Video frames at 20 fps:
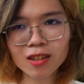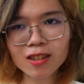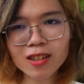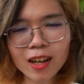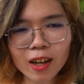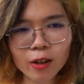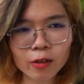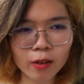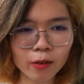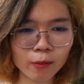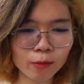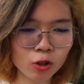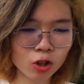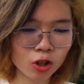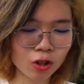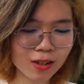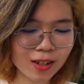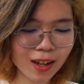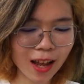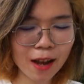Cause like the
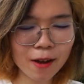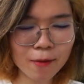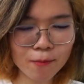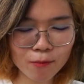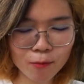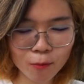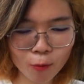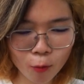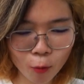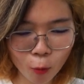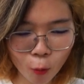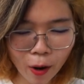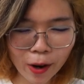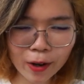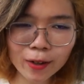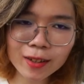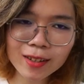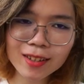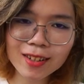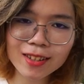shoes that I
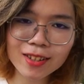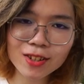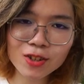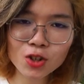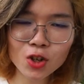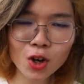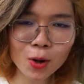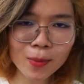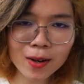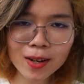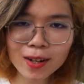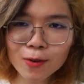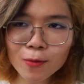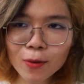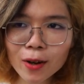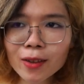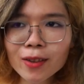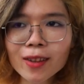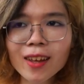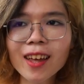went to Germany
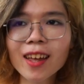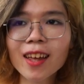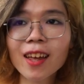with.